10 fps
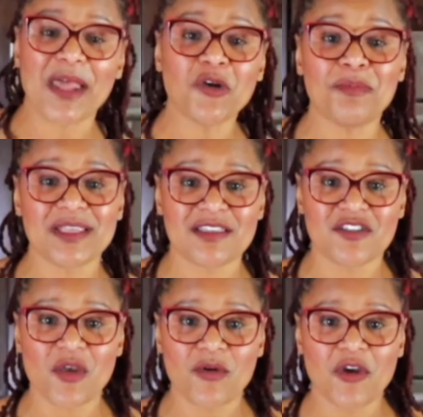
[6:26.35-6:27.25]
better
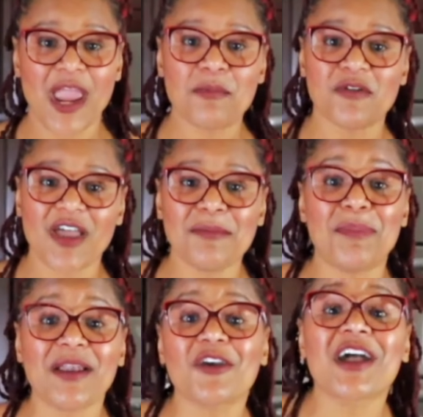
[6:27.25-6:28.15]
business owner and provide
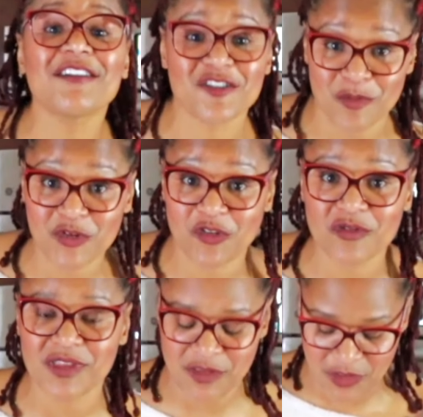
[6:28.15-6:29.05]
better customer
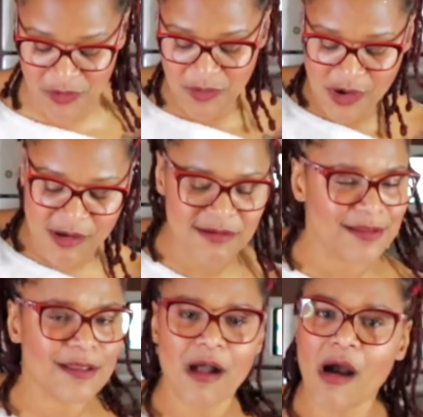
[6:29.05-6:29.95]
service to you all,
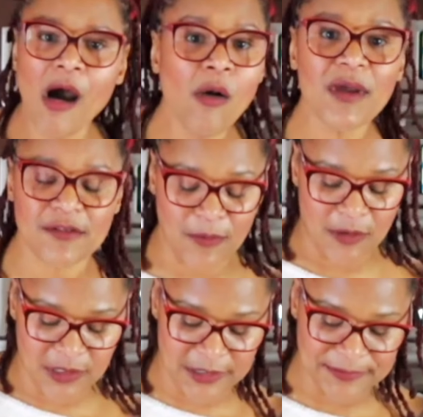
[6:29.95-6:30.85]
always
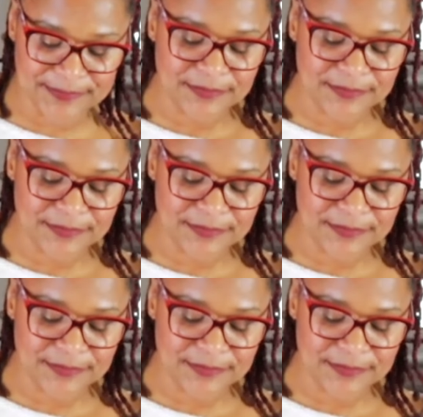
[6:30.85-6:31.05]
welcome.